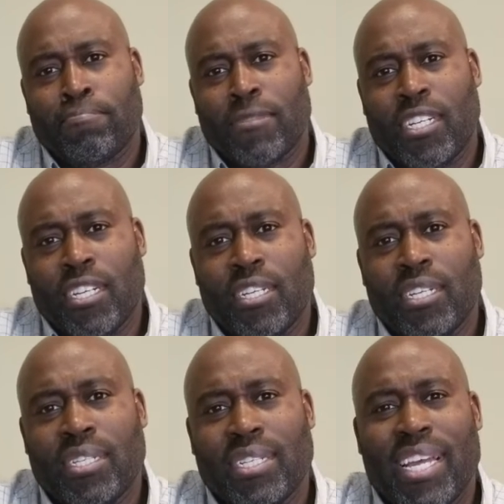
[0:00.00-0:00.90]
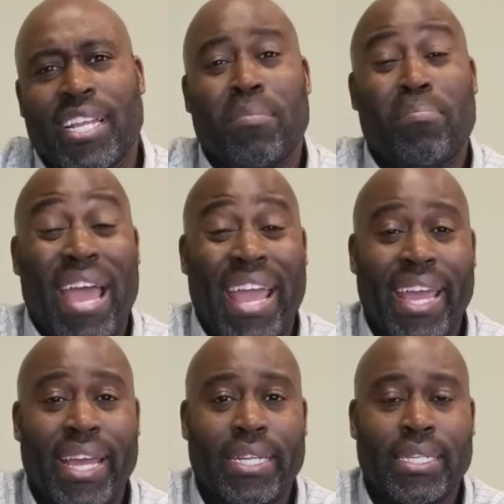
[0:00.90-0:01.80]
good and the
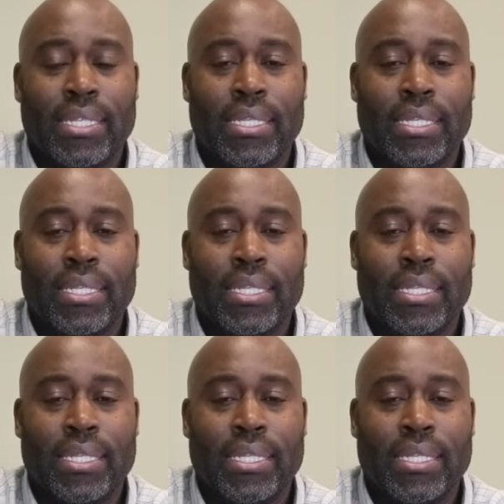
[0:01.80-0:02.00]
bad,